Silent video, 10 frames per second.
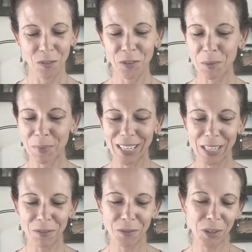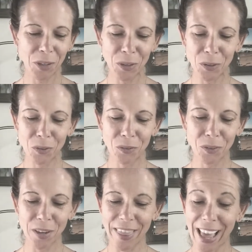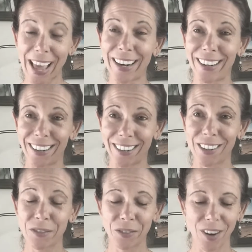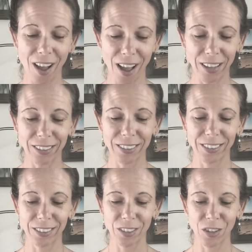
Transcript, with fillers: For me, for you, for then, for us,